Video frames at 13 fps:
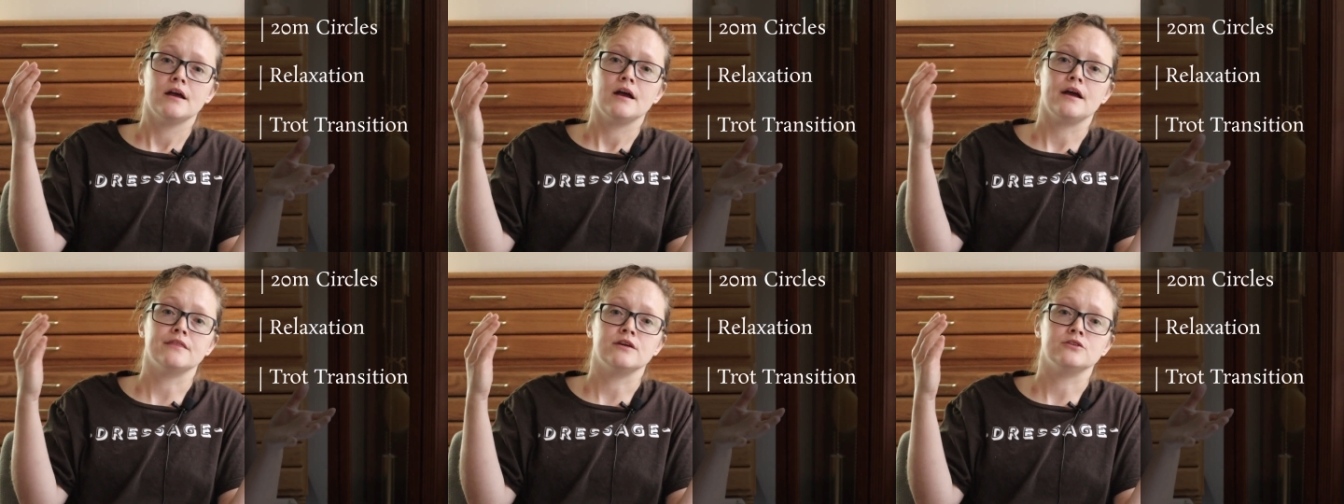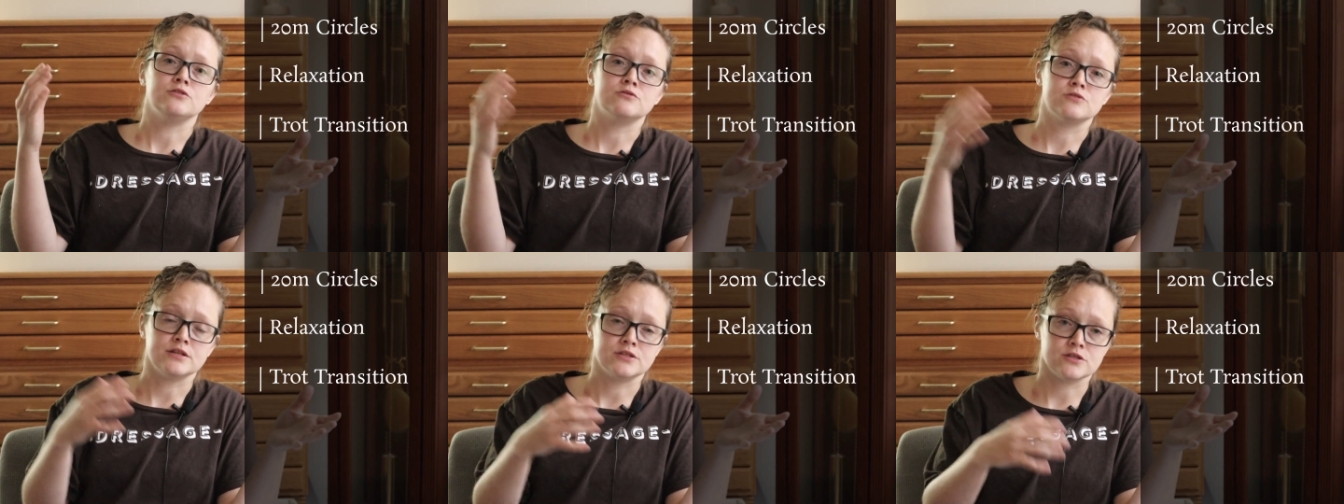and then you
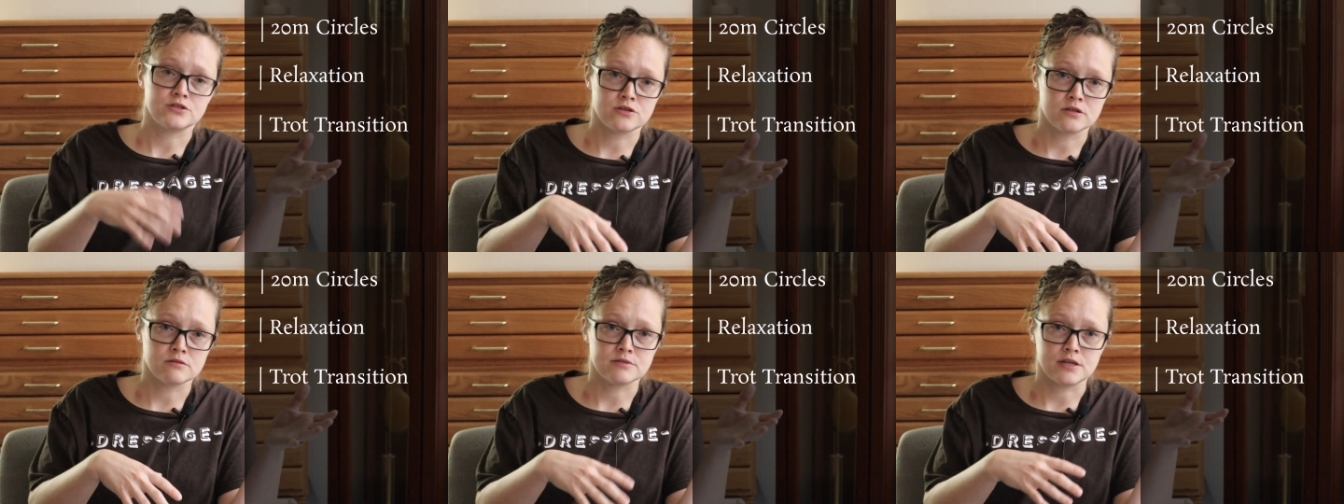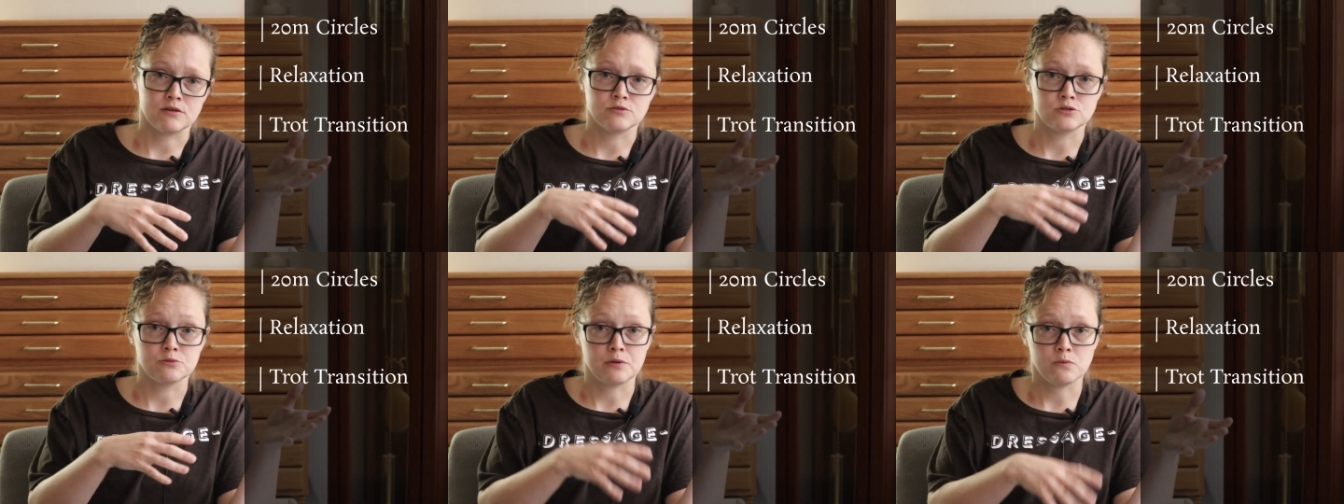transition them down
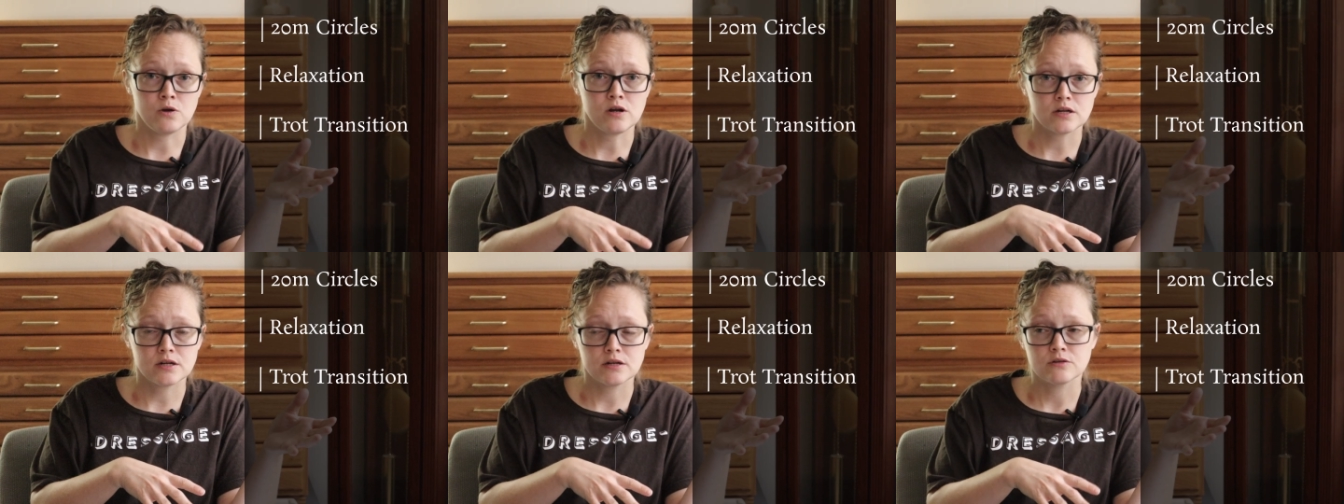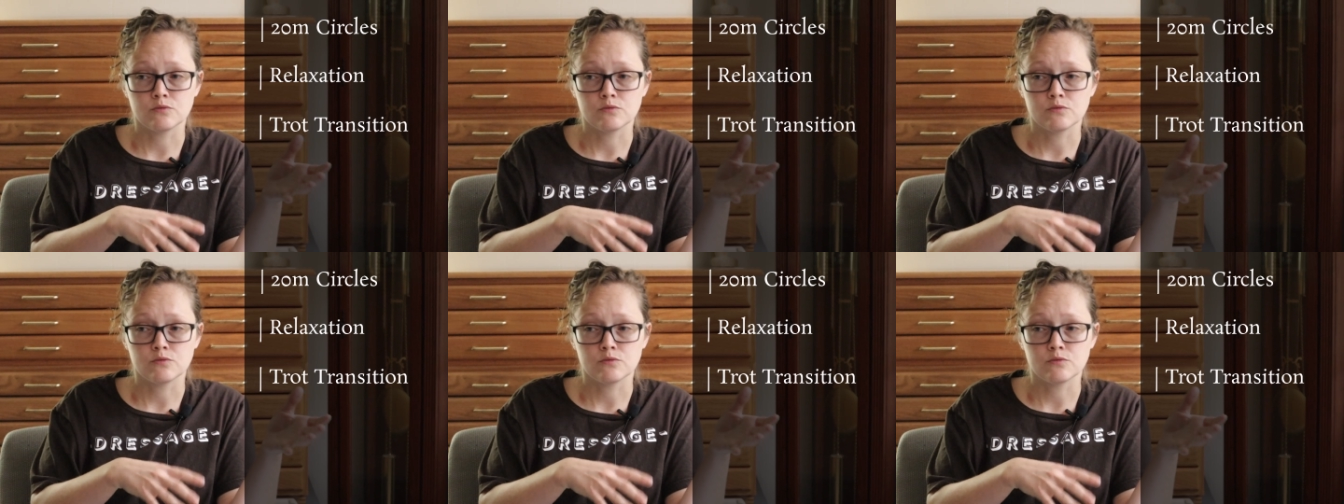to a walk